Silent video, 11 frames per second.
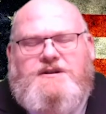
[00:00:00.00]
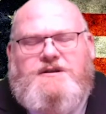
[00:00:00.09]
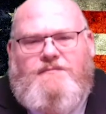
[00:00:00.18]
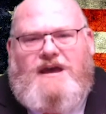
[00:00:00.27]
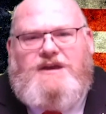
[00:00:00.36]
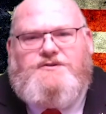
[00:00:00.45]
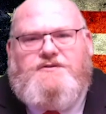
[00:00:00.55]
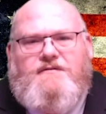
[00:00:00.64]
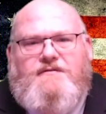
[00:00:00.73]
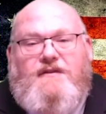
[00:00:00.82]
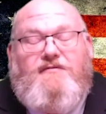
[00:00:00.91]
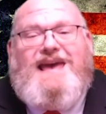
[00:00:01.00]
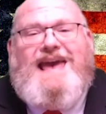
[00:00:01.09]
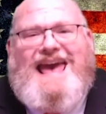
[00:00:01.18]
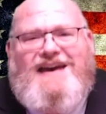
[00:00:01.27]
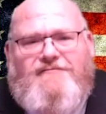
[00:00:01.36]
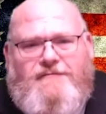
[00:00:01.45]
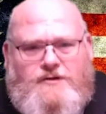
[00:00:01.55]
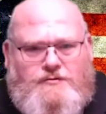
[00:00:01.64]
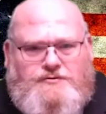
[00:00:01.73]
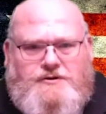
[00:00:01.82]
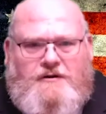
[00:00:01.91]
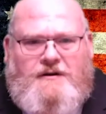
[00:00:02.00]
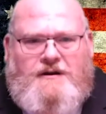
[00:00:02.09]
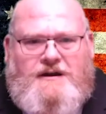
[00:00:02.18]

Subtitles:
to make sure that they have a future,